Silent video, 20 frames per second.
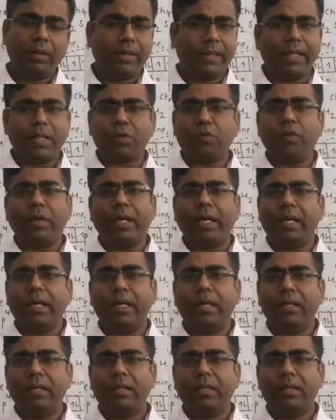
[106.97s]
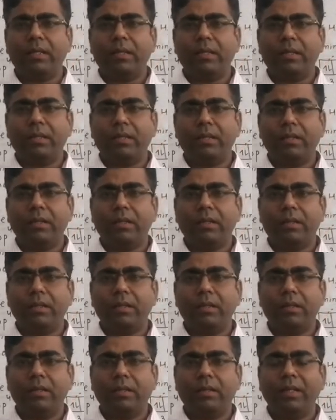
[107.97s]
That's why
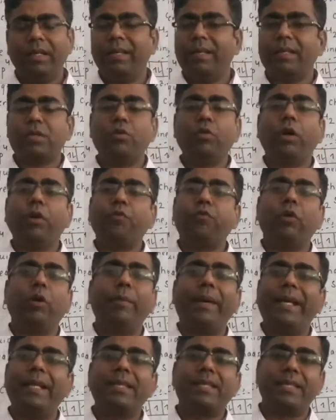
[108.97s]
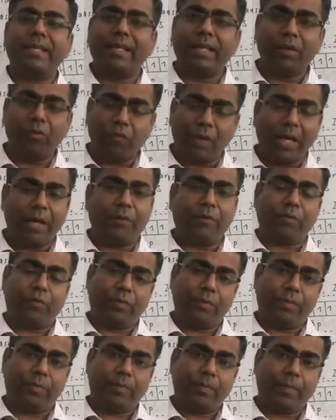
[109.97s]
it does not form NCl5.
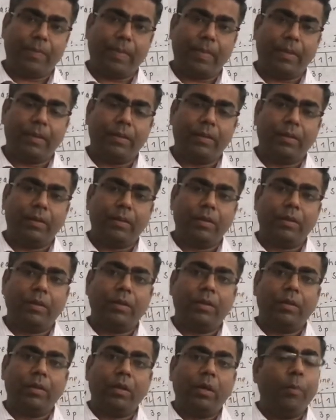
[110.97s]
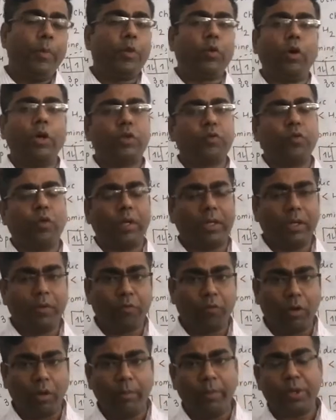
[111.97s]
Because for the
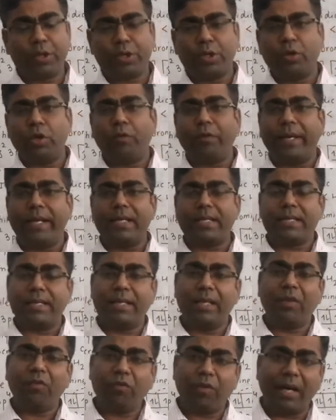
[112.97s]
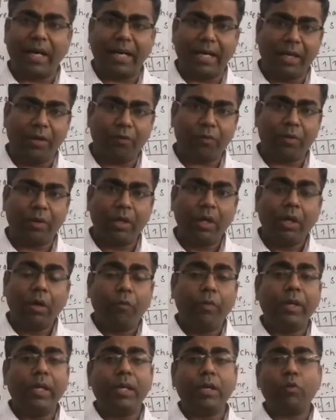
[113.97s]
formation of
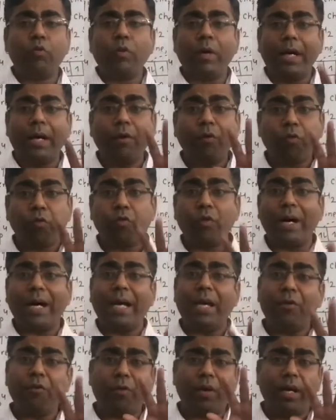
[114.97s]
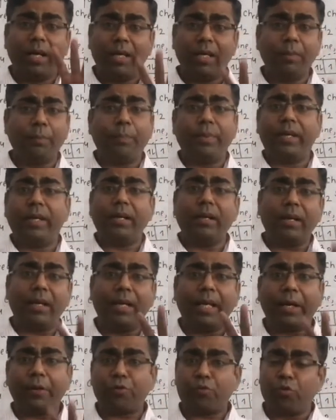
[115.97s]
NCl5, we require 5
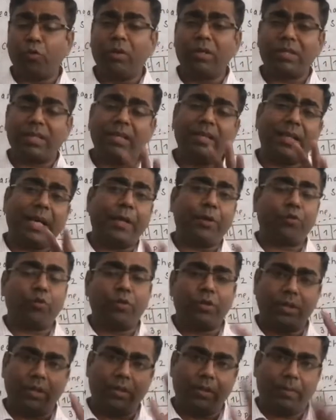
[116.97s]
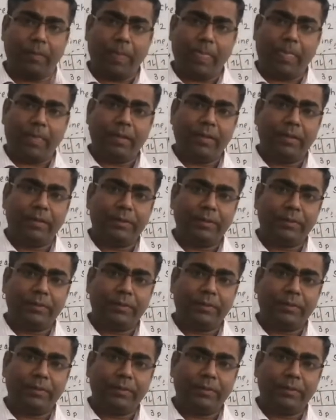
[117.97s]
unpaired electrons in nitrogen,